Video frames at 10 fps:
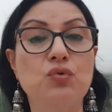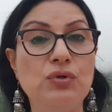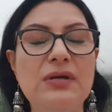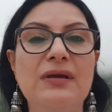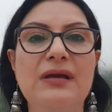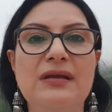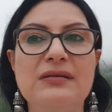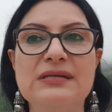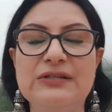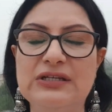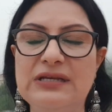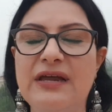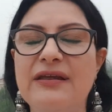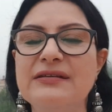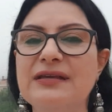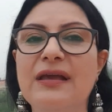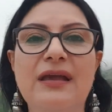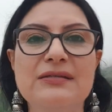moon in Sagittarius.